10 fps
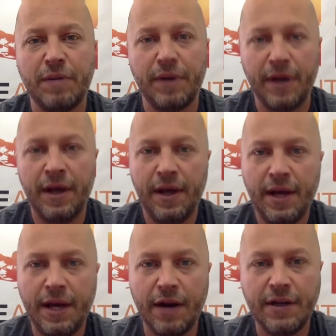and
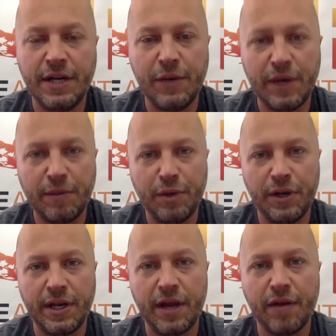guarantee we can put it
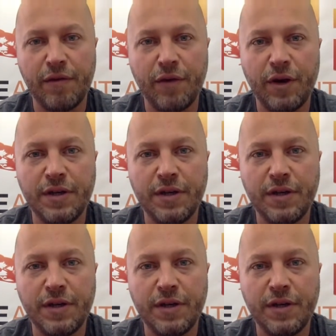together for you.